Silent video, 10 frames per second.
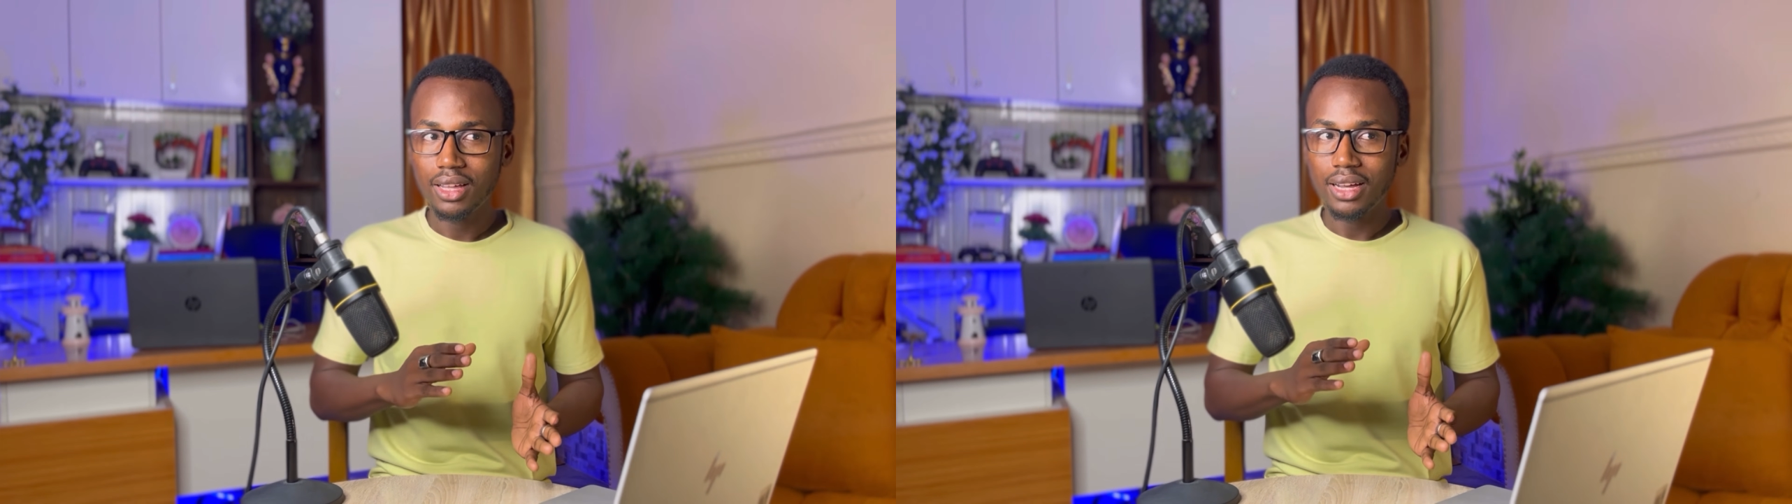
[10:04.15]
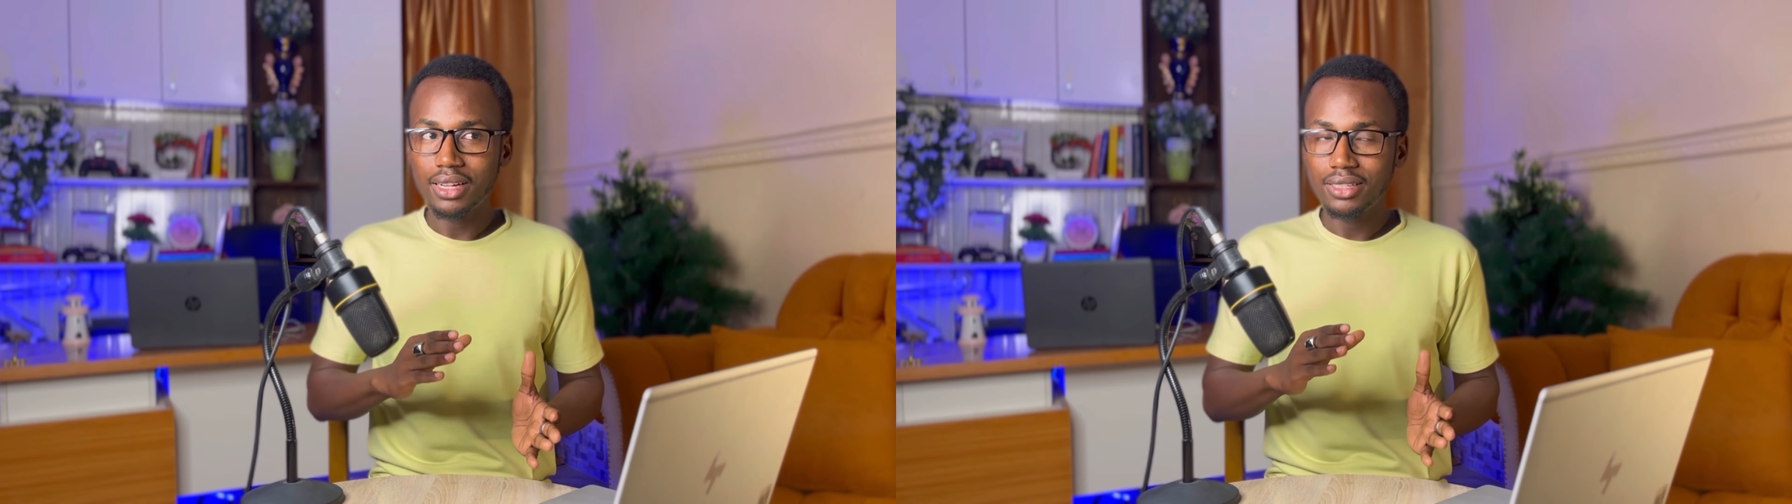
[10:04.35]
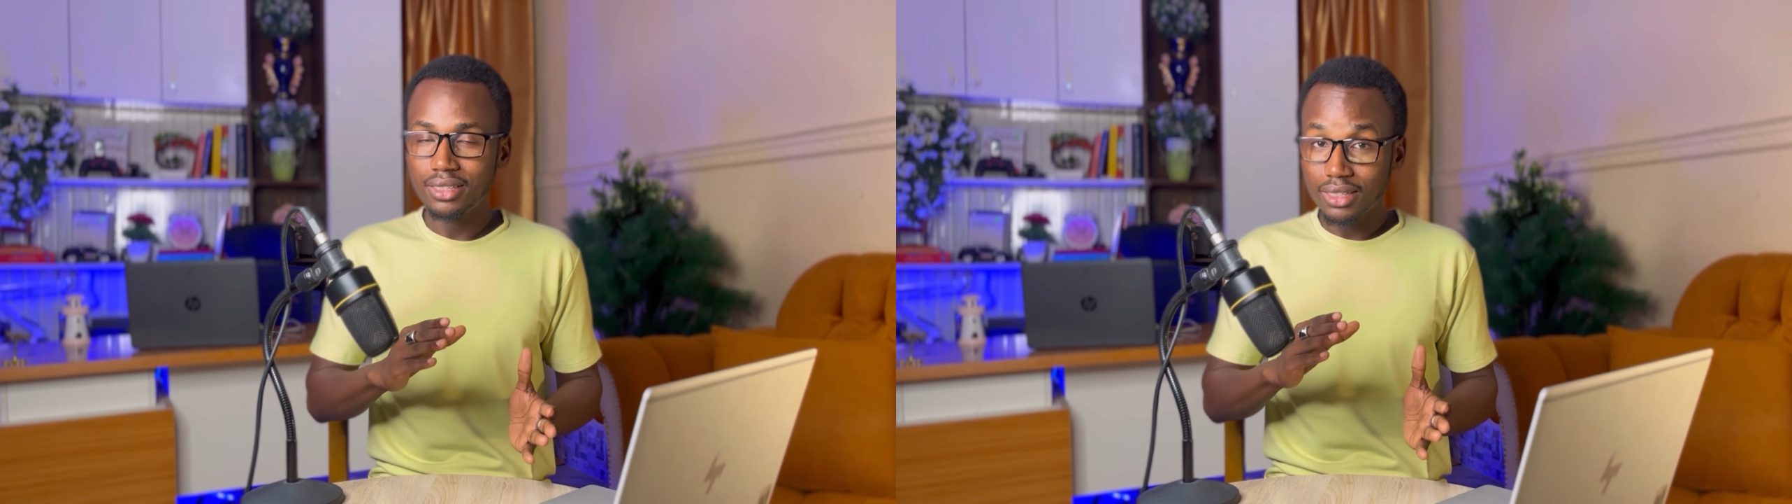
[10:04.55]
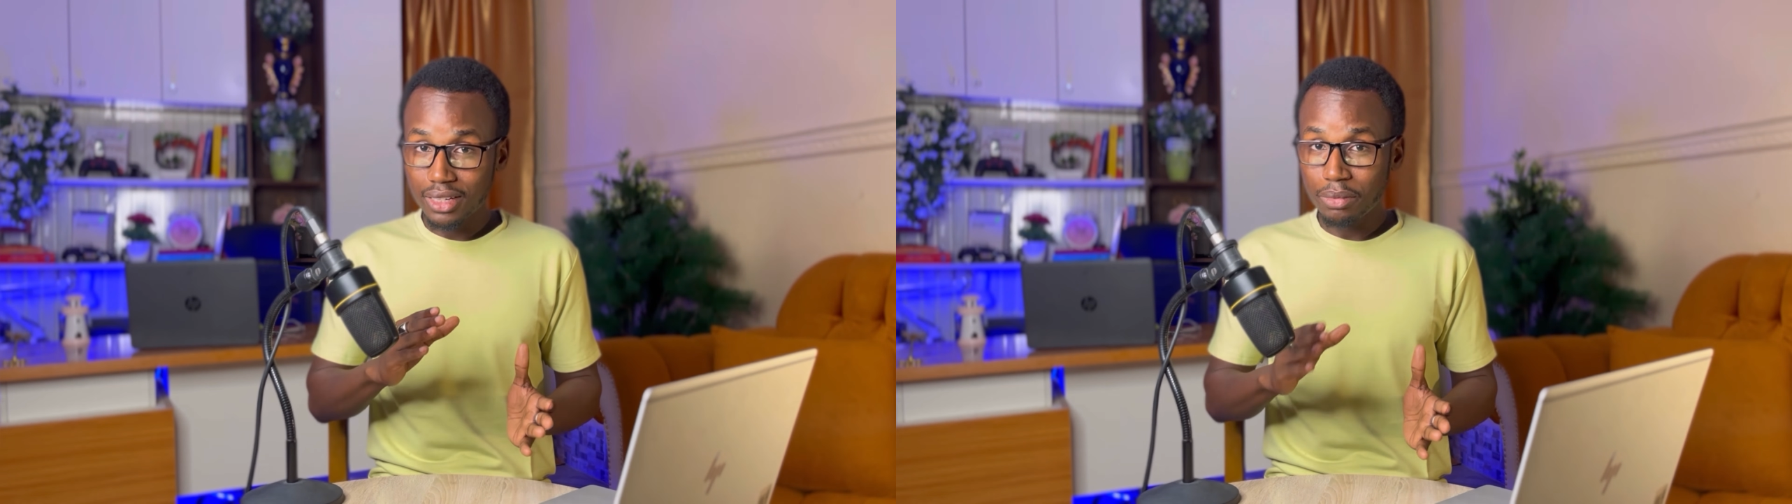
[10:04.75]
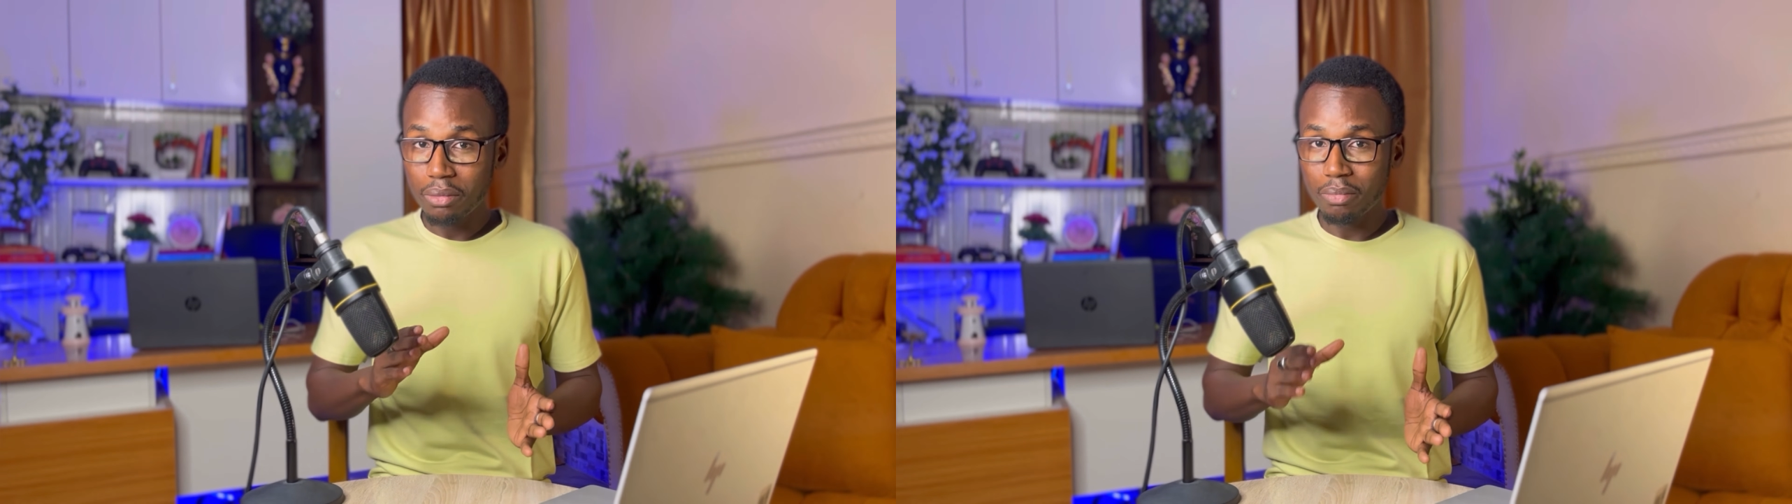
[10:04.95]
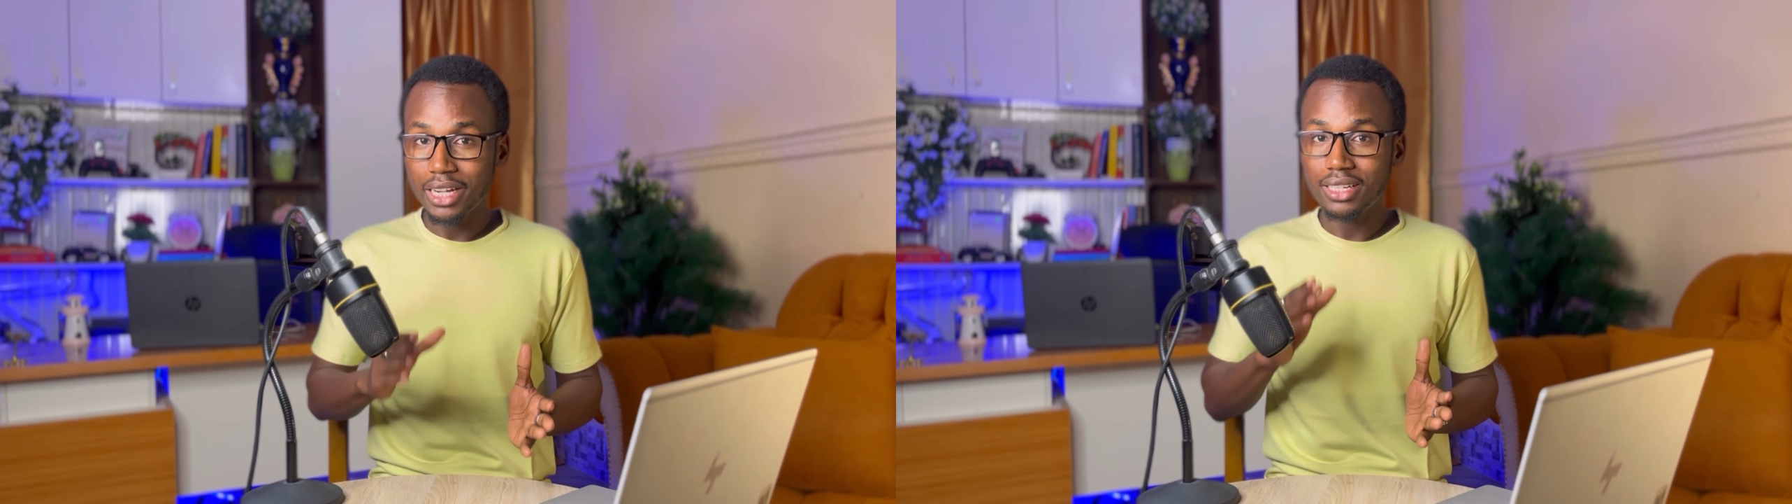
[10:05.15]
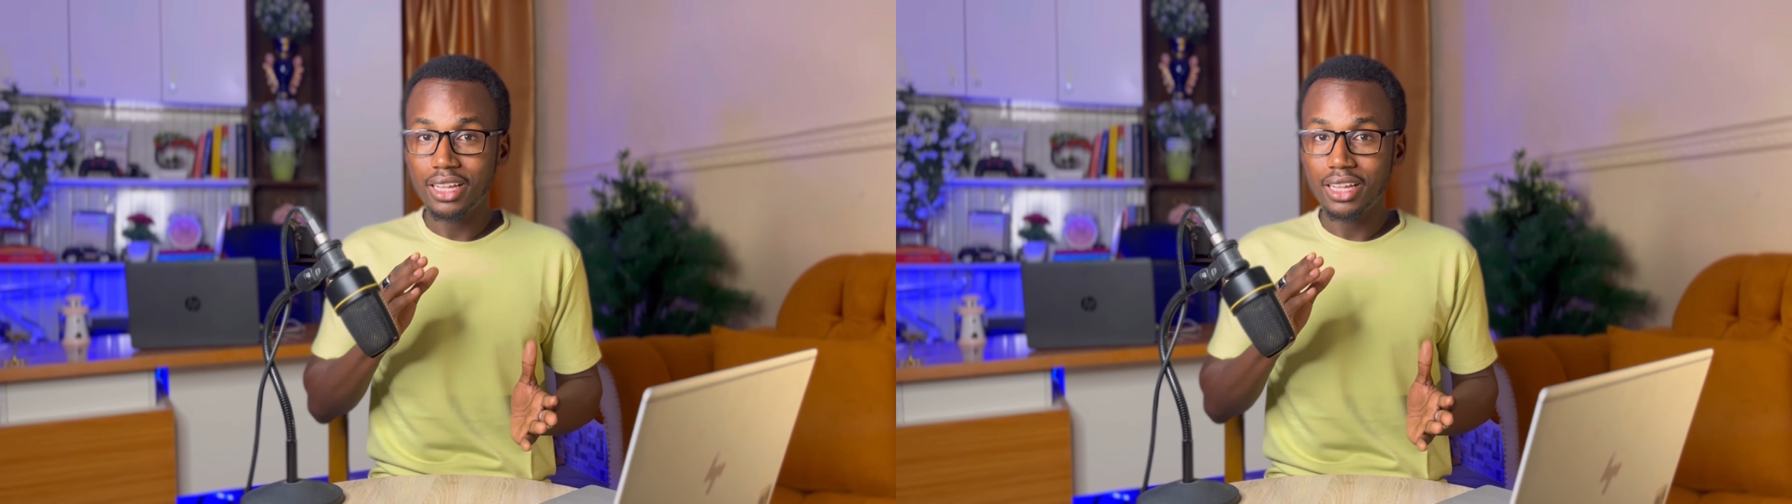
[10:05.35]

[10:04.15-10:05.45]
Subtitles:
And keep in mind,